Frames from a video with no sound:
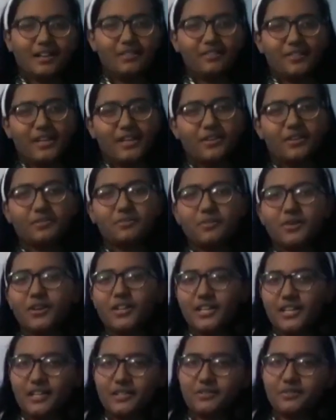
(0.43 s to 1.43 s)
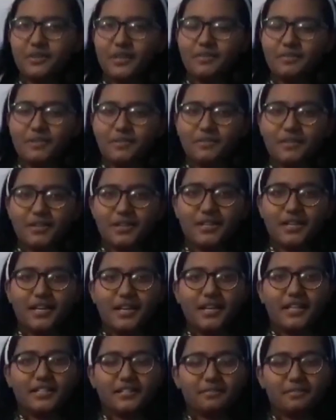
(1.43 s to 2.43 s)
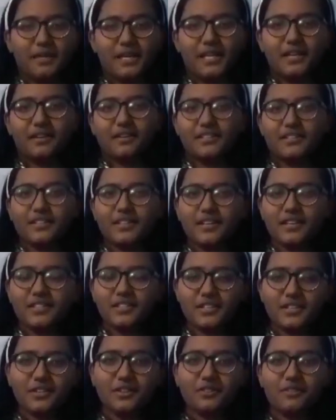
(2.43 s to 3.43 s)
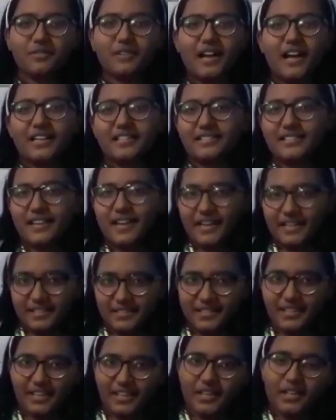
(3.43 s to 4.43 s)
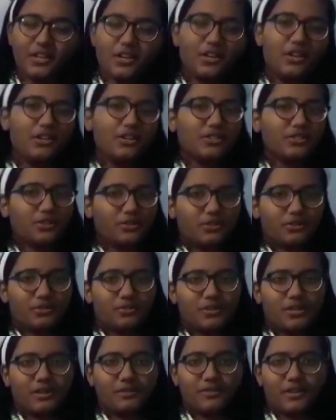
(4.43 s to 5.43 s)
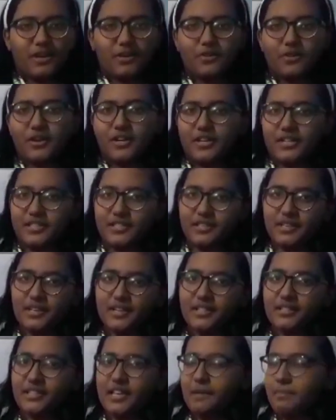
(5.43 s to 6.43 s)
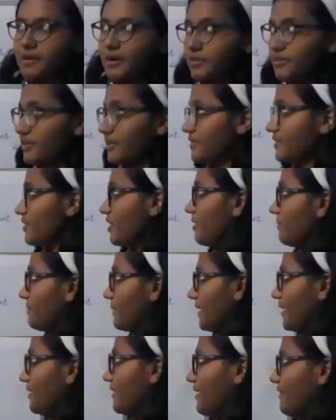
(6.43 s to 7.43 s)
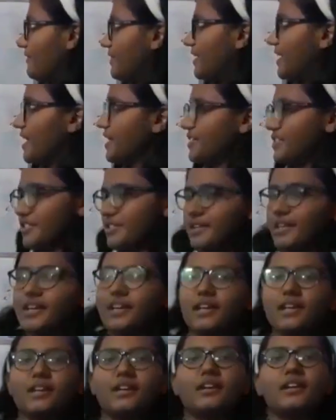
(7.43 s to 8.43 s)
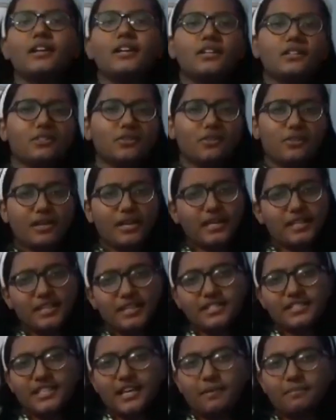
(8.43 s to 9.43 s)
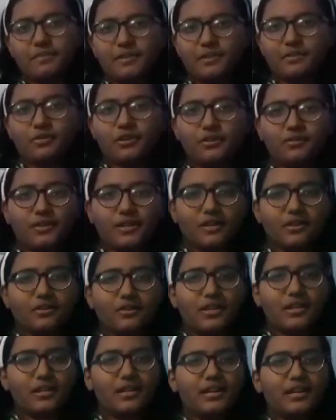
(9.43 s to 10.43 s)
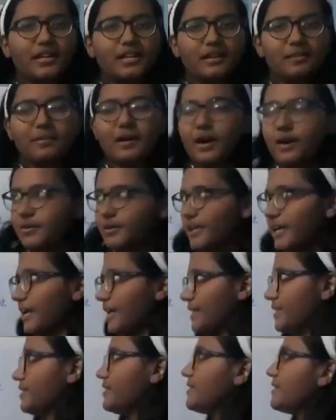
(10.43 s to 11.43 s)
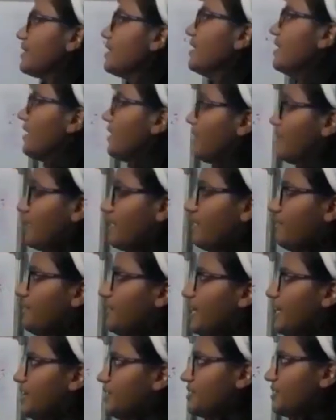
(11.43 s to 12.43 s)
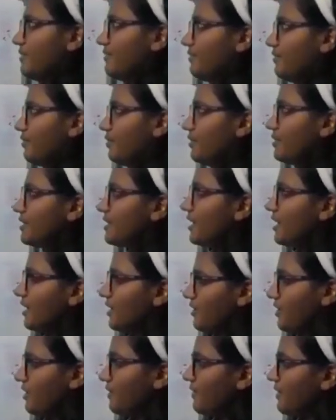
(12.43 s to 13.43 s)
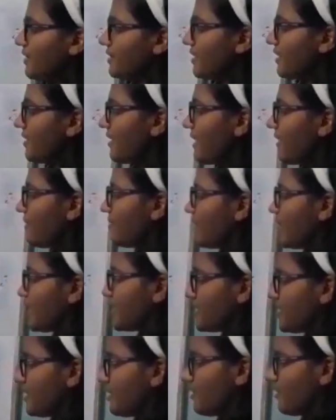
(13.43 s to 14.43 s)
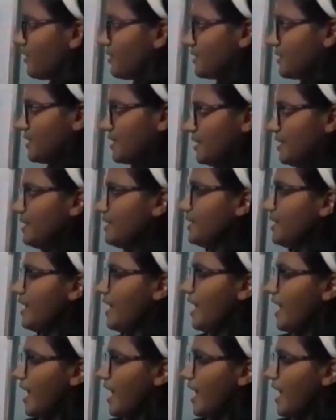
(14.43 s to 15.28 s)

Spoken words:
A very good morning to everyone. It's me, Krishti Ranjan of class 9D. So today we are going to discuss about the topic gravitation. So in this chapter what we are going to learn about is gravitation force, universal gravitation constant,